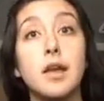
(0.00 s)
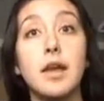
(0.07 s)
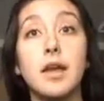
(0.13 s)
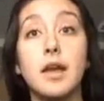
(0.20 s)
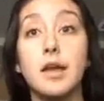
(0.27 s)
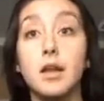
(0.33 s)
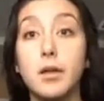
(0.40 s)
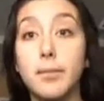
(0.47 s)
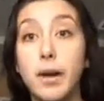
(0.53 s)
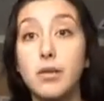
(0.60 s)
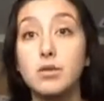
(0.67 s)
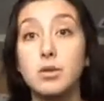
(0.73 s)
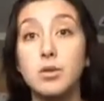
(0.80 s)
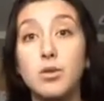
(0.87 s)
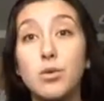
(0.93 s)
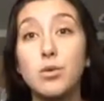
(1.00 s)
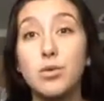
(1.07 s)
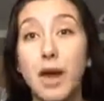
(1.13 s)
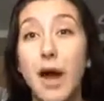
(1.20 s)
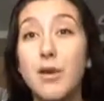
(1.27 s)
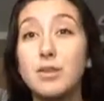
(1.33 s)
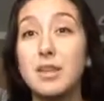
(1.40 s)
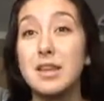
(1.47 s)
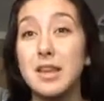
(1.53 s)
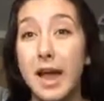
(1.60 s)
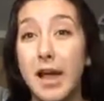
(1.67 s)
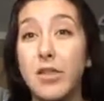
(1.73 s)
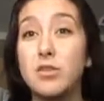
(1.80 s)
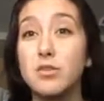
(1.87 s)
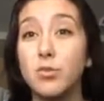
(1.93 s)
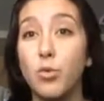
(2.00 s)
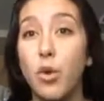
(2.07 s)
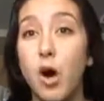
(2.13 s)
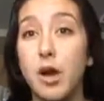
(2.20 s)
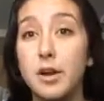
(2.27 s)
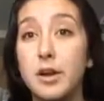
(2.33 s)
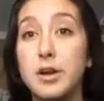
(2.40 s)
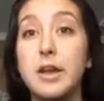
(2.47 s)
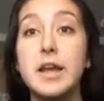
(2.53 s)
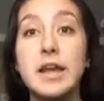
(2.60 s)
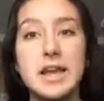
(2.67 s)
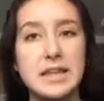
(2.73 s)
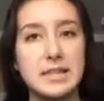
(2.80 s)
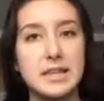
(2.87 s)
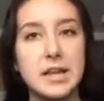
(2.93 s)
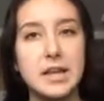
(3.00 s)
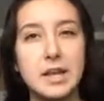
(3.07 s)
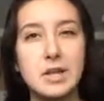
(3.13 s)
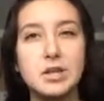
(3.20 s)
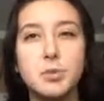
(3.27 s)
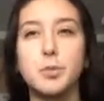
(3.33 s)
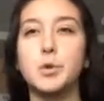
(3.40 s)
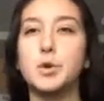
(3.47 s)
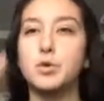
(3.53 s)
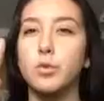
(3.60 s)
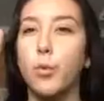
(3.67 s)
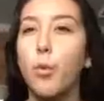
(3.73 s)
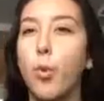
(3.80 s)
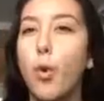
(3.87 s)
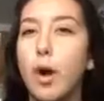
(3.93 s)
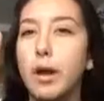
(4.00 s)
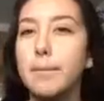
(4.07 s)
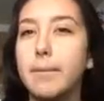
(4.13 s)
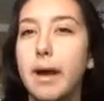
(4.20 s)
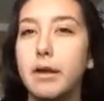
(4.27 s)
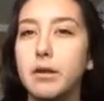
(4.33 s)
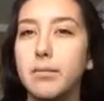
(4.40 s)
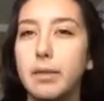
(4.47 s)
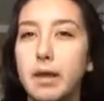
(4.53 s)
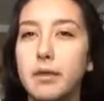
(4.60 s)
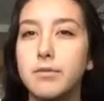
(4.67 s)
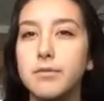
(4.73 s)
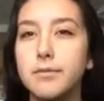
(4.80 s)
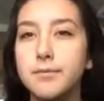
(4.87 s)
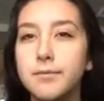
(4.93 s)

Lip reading: And about 2,000 gallons of water is needed to produce 1 pound of beef.